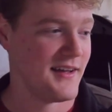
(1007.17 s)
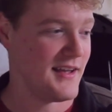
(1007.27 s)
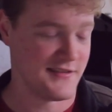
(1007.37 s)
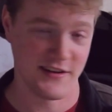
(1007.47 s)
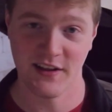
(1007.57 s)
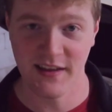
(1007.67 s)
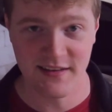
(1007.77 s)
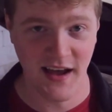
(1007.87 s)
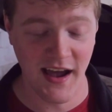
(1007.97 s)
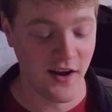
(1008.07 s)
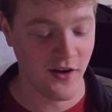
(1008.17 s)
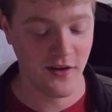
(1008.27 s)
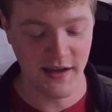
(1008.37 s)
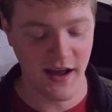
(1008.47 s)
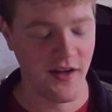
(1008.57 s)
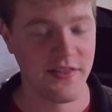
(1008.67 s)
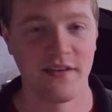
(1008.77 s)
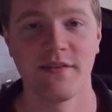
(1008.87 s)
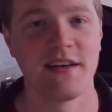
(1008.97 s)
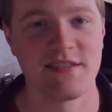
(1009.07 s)
Is it a clean title? Got all
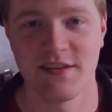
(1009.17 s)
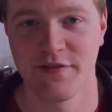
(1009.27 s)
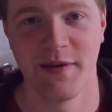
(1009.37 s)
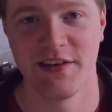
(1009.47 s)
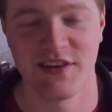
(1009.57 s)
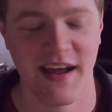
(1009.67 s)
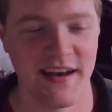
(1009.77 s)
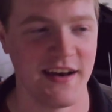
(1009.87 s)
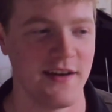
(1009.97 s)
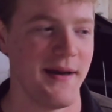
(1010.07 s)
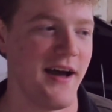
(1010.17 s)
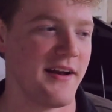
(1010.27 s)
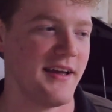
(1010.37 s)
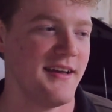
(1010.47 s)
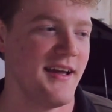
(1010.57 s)
the rest of the information I needed about it,